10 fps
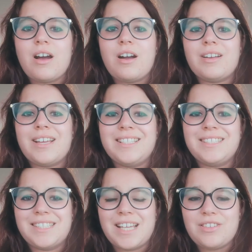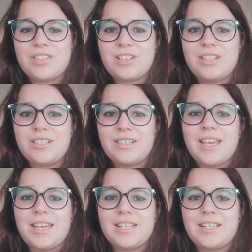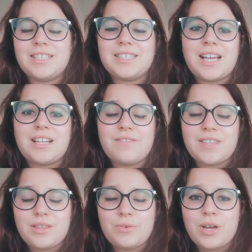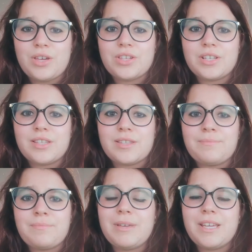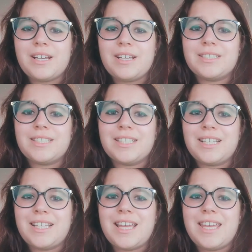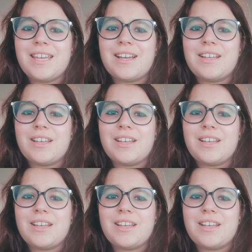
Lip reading: are essential in this kind of situations because they